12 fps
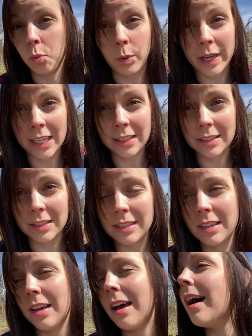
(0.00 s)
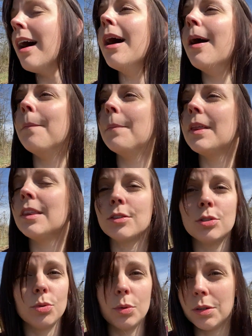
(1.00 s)
weeds. The
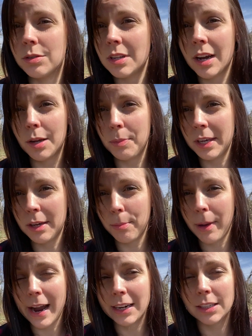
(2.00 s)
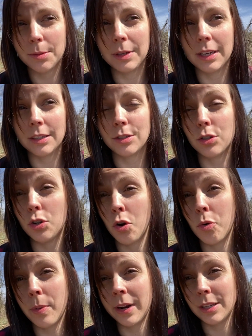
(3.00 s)
soil is not going to be compacting because
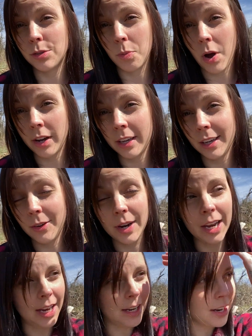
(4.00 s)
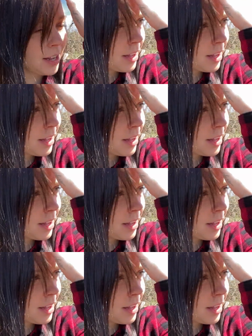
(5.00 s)
nobody's walking on it.